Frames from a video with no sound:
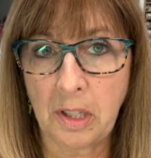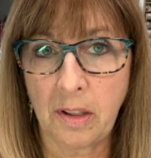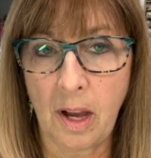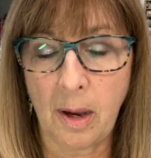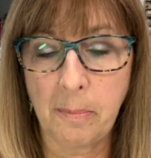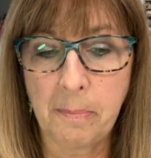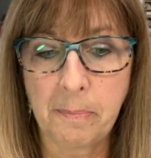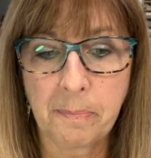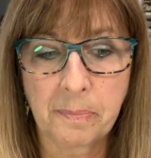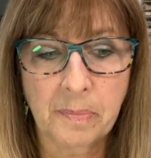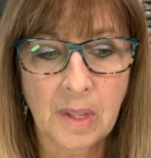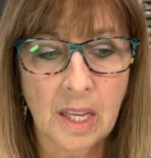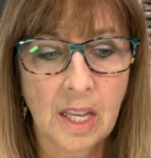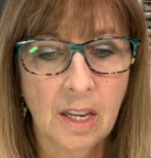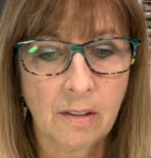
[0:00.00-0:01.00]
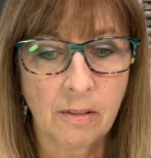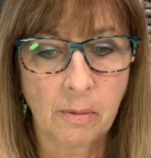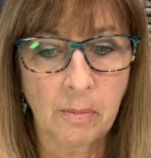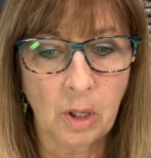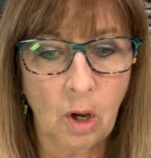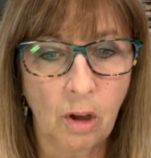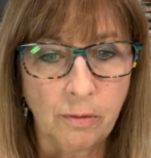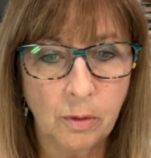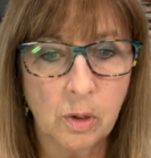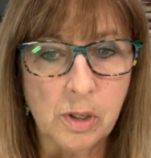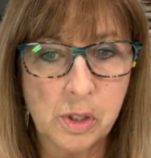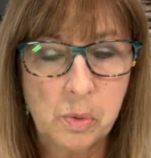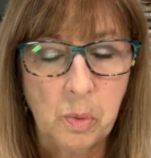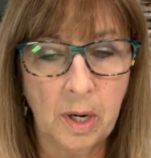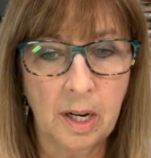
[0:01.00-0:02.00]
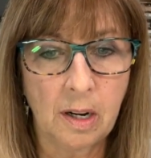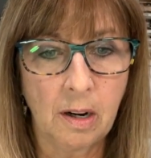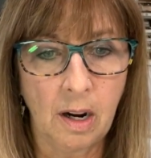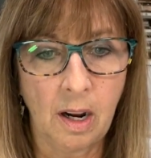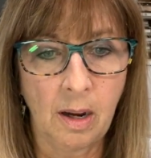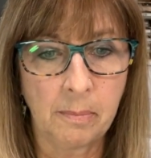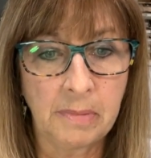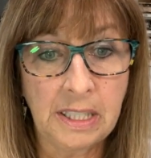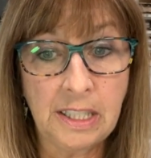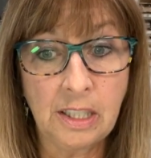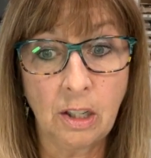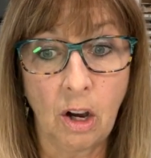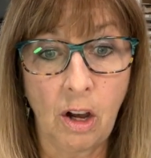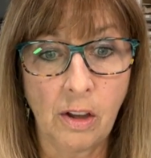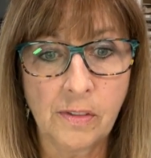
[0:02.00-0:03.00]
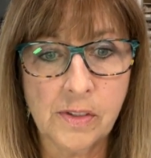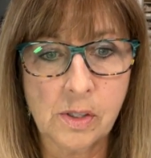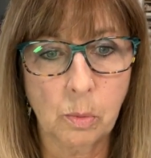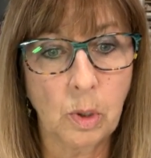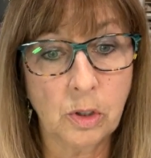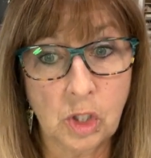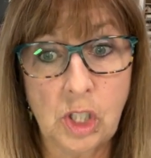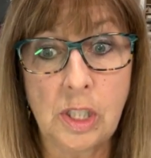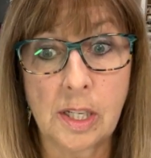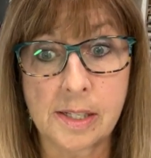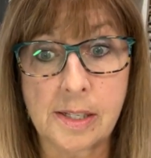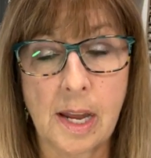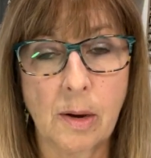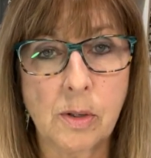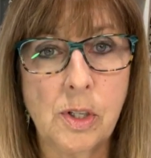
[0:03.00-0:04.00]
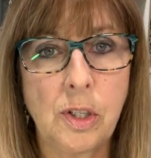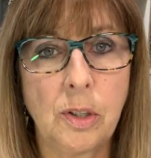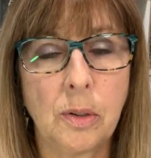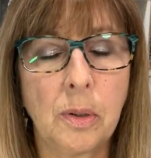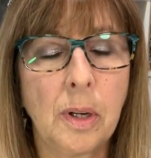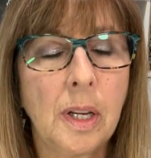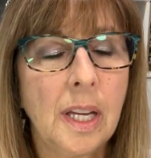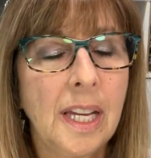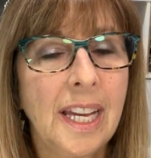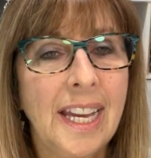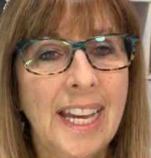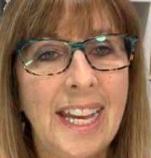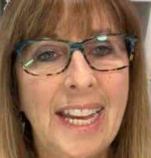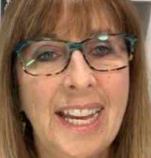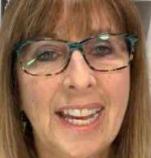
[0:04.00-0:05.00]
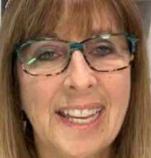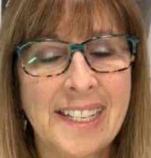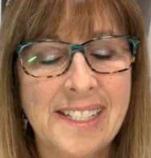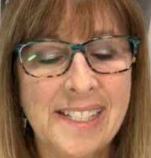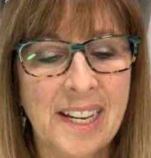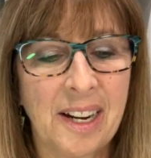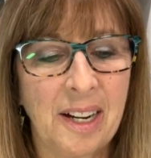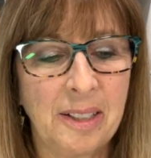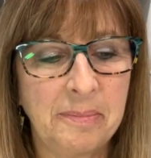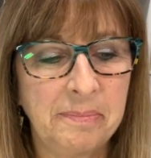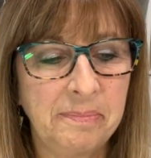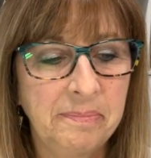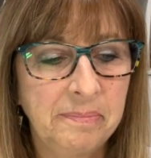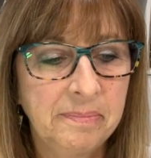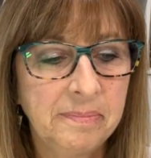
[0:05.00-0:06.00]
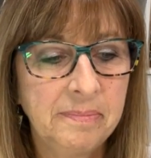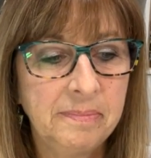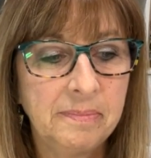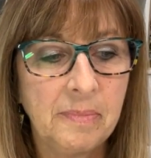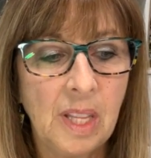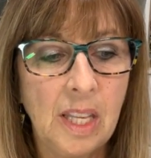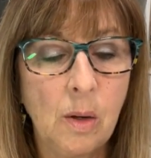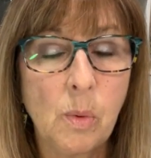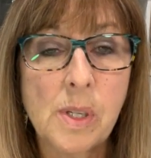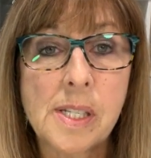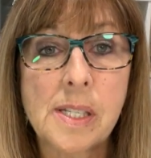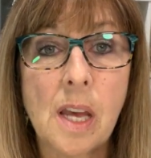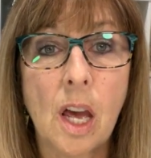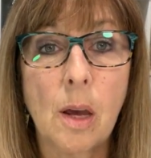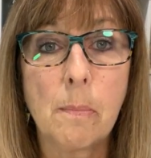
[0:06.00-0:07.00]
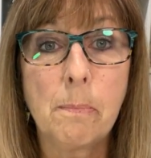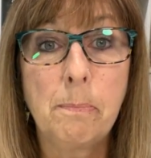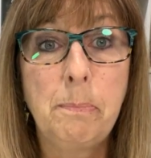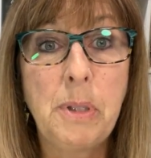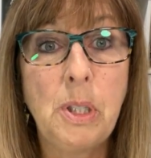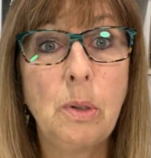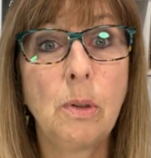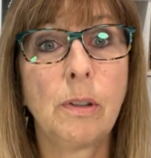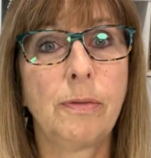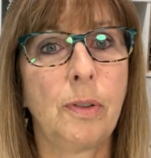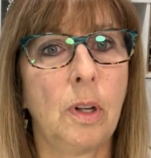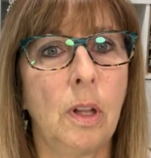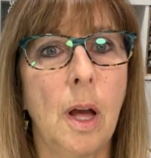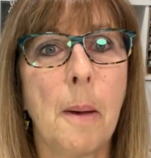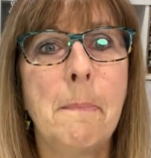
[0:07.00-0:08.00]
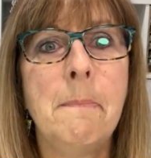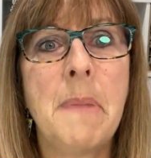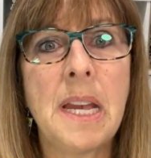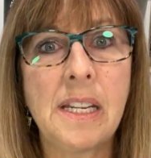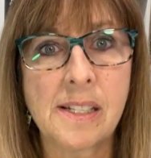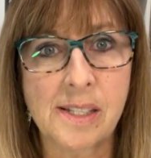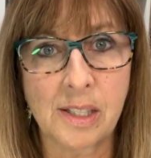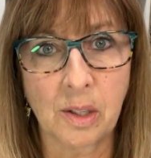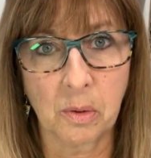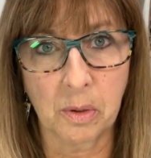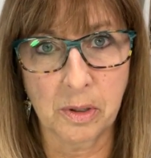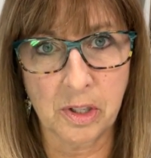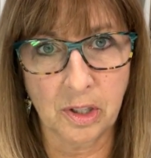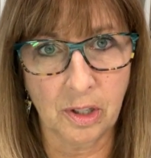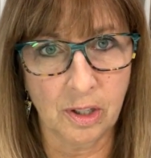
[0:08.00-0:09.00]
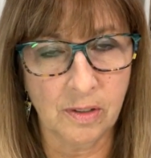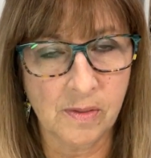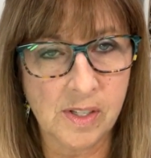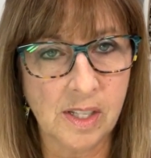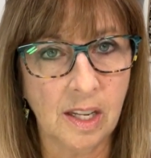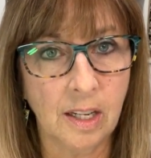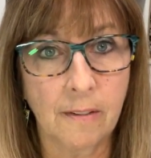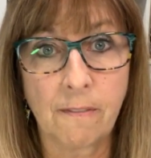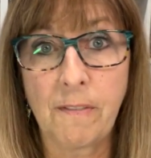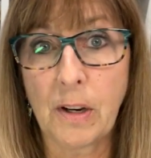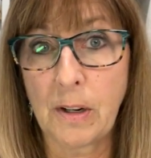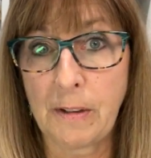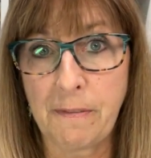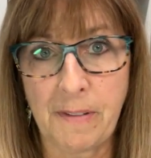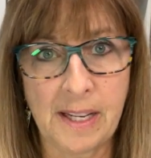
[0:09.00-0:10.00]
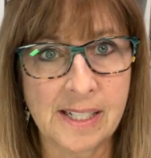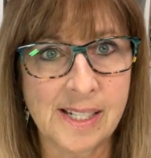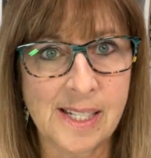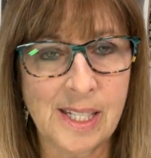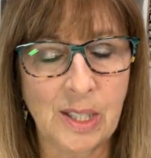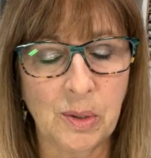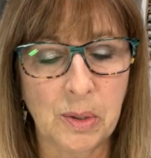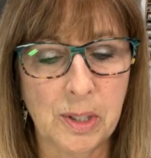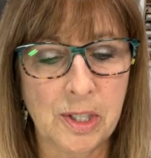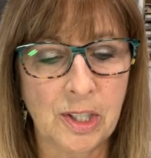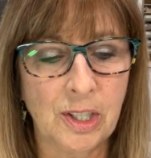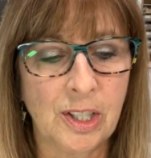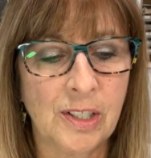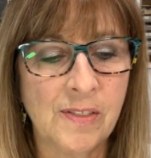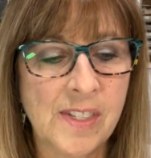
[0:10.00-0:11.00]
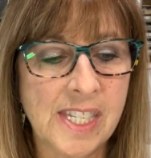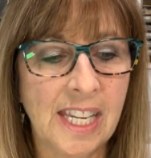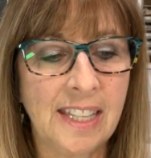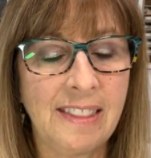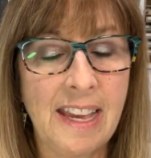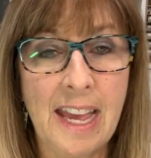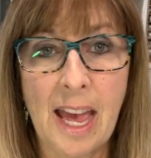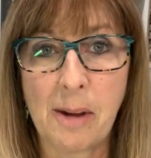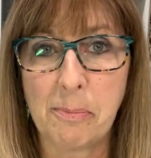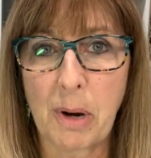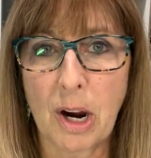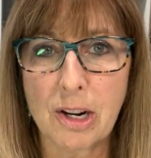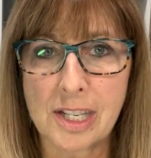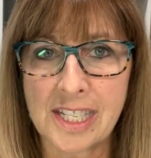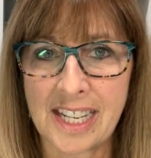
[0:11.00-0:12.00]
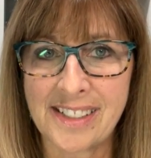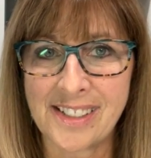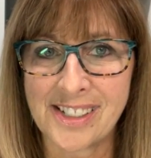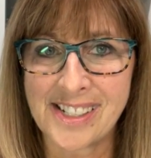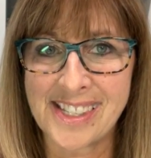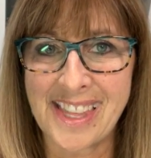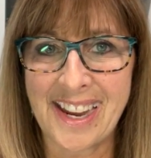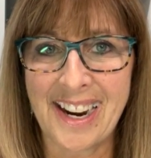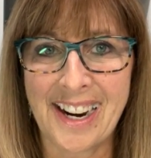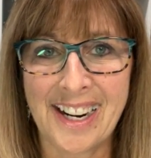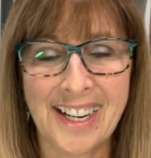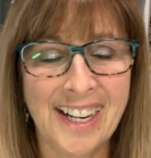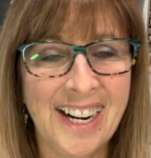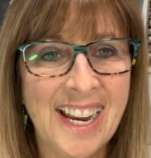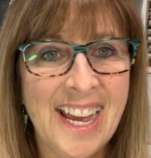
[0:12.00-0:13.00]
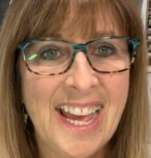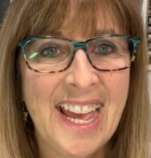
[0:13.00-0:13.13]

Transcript: club, from the golf course where he golfs. Well, she does now too. And it was beautiful, amazing hors d'oeuvres, like very fancy hors d'oeuvres. And they had bartenders there.